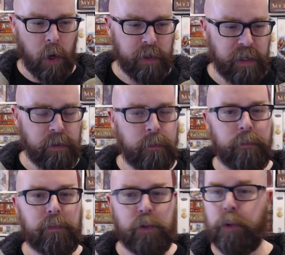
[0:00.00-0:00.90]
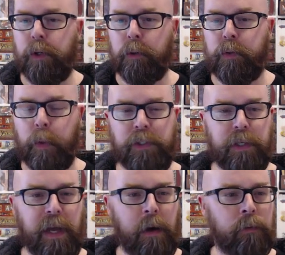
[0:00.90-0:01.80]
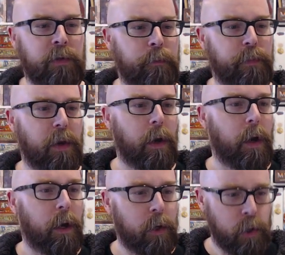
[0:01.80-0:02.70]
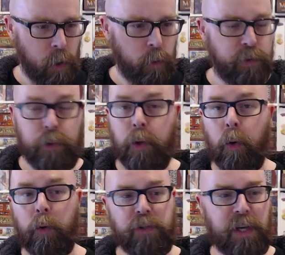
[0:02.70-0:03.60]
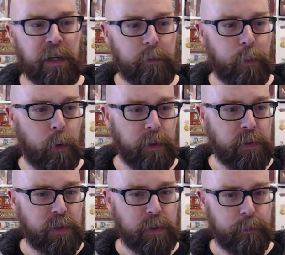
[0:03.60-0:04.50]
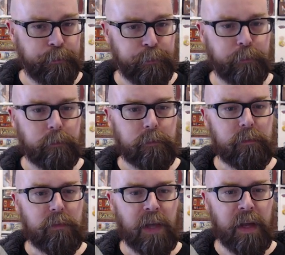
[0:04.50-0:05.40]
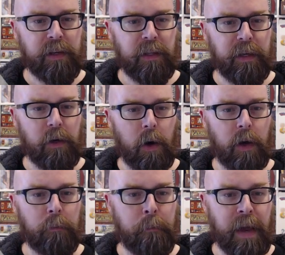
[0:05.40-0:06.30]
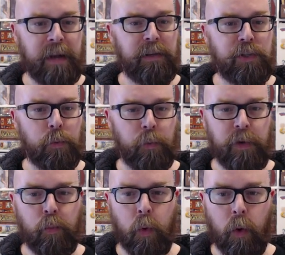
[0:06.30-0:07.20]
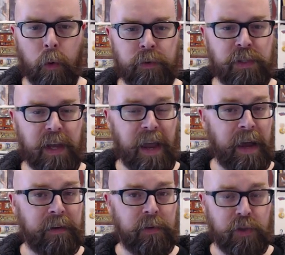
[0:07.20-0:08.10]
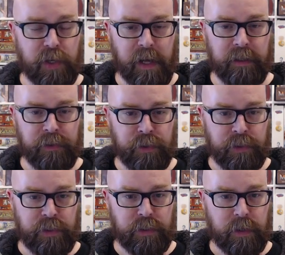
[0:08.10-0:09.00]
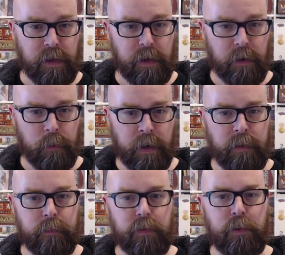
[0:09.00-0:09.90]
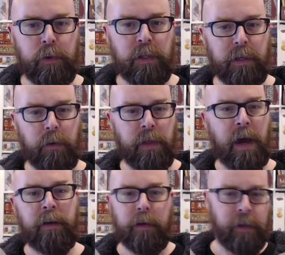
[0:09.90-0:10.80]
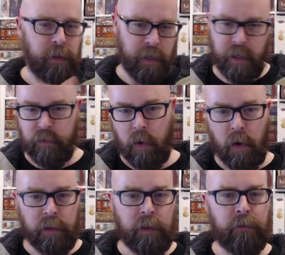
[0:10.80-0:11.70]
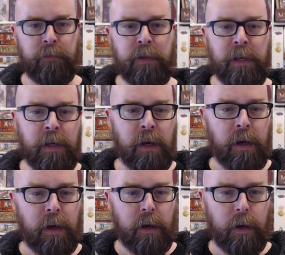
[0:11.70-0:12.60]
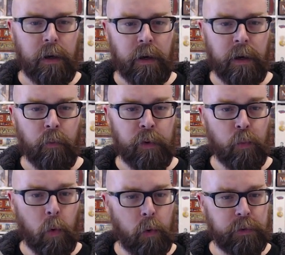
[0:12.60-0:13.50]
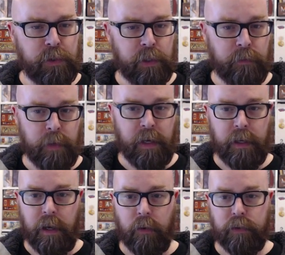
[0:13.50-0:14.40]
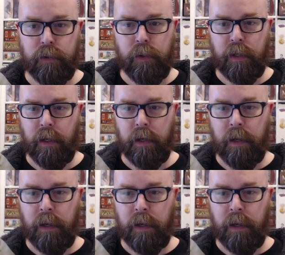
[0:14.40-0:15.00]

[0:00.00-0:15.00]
in to your Twitch account, go to your channel points, and click on Manage Rewards and Challenges. Right, so you click on that, and you get all of the rewards you can make here. So you can